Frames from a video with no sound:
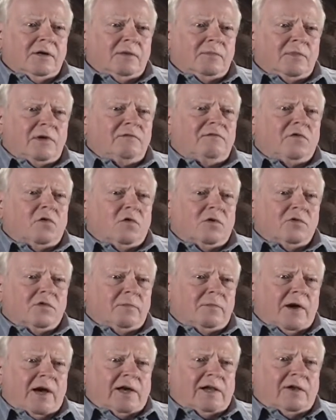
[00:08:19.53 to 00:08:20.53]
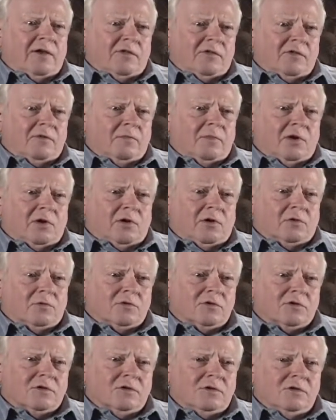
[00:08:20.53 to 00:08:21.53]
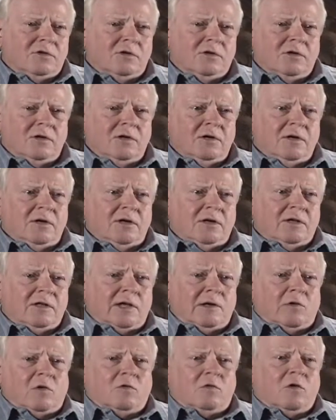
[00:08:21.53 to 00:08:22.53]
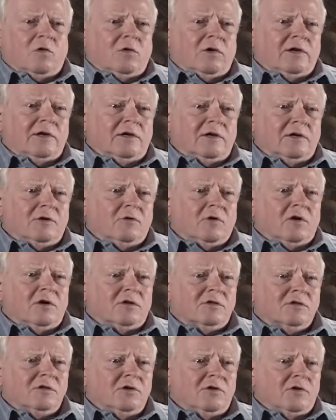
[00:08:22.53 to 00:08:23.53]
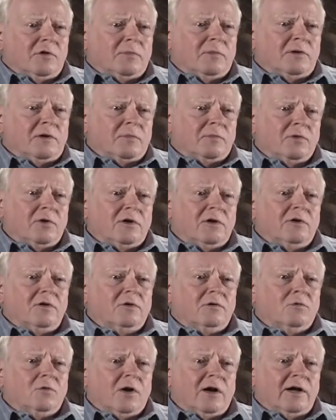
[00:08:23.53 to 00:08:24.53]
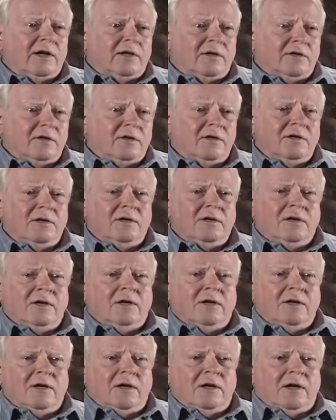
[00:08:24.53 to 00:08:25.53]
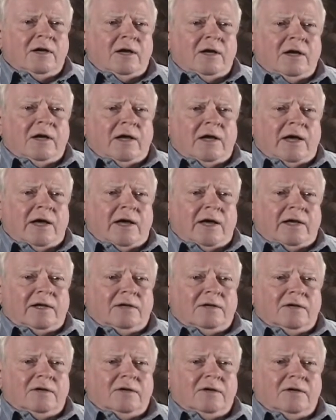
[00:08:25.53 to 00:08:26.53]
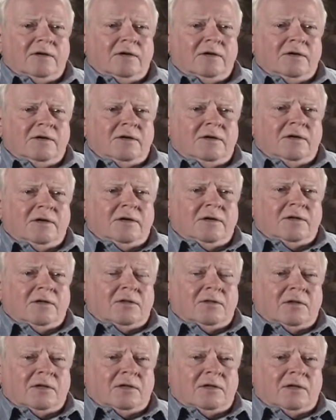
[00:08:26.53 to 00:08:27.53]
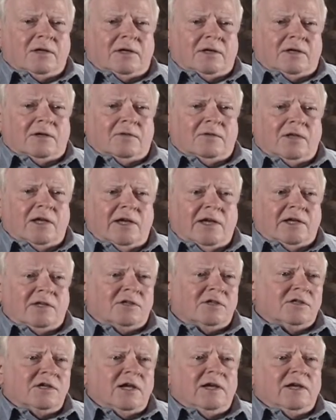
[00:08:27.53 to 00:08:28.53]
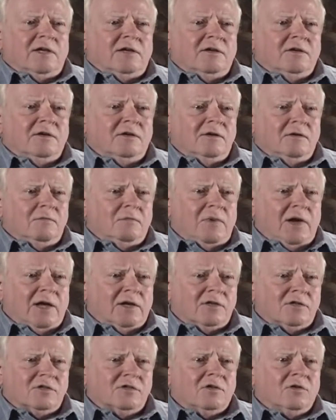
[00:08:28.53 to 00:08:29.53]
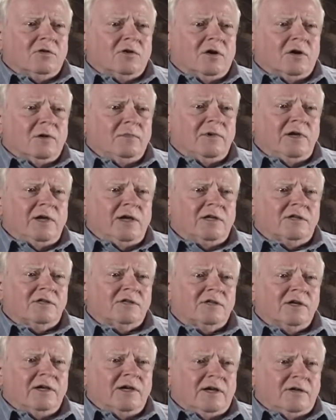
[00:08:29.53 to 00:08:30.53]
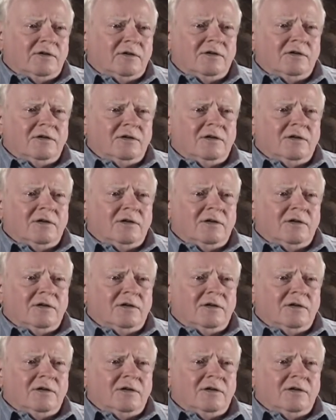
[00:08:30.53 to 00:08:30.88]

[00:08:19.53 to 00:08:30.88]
Before the Battle of the Bulge, they were rolling across Europe at a pretty good rate. And uh, they had sent, Patton's Third Army had sent